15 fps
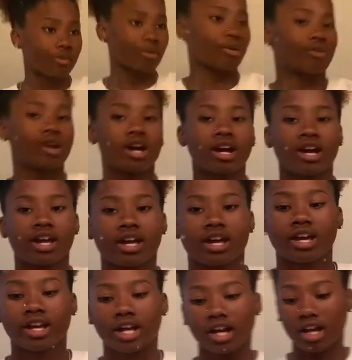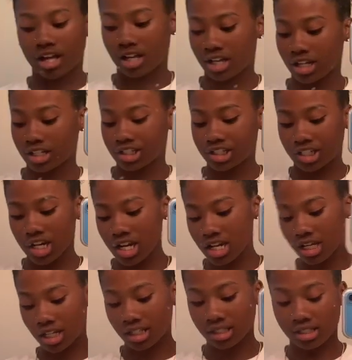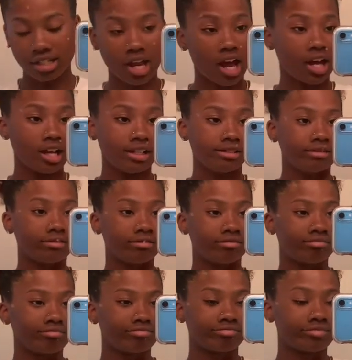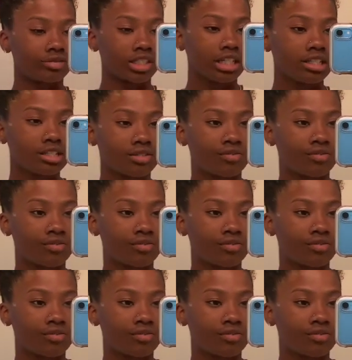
on my ride. Uh, she is not, it's